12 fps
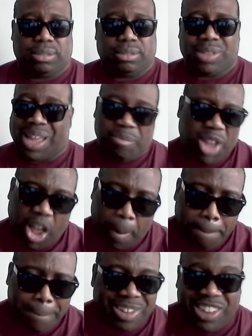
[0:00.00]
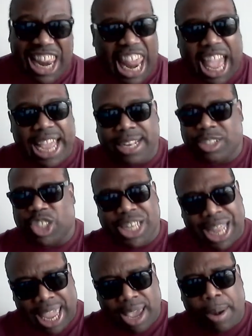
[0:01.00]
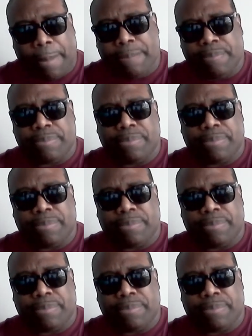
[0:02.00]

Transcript: But bottom line is that